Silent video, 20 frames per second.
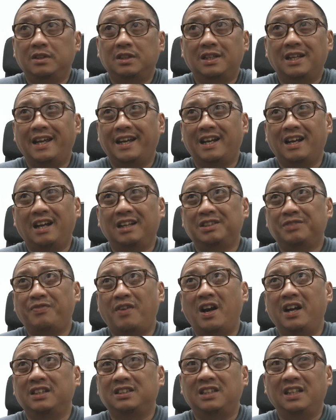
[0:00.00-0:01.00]
like as
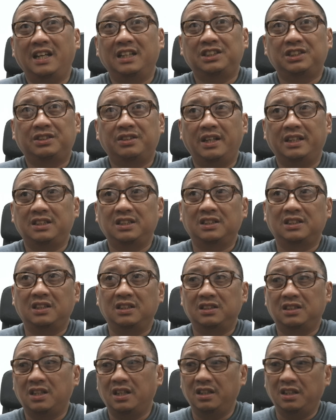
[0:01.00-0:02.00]
far as less stretch is
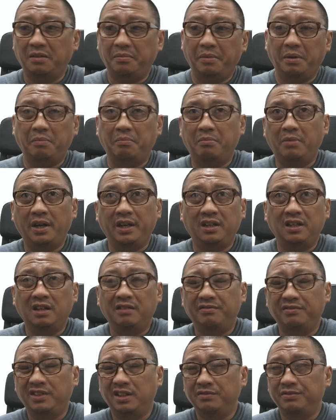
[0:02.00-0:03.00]
concerned. I mean, braid
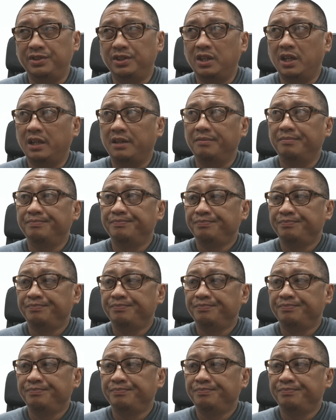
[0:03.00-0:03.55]
gives you that.